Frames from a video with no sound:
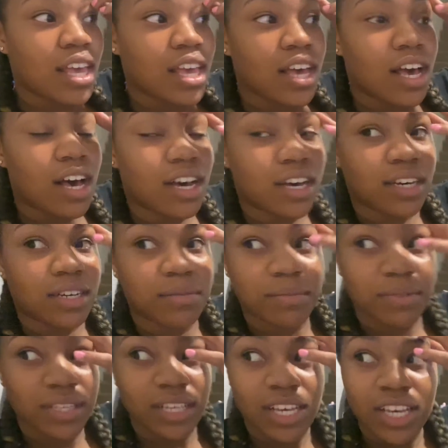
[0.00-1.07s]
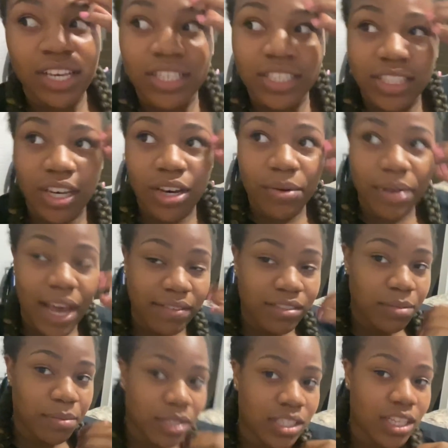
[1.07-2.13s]
Um. So we have to
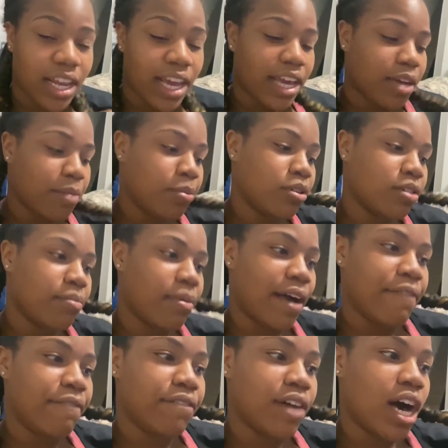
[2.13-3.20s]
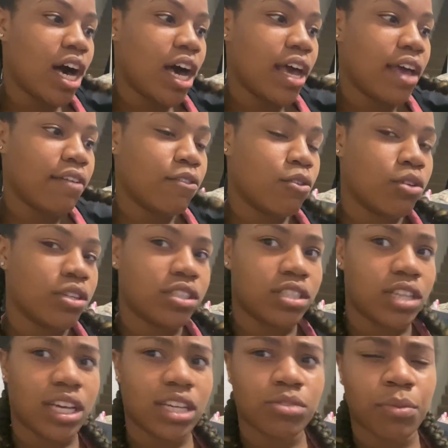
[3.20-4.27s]
be to the airport by five or six.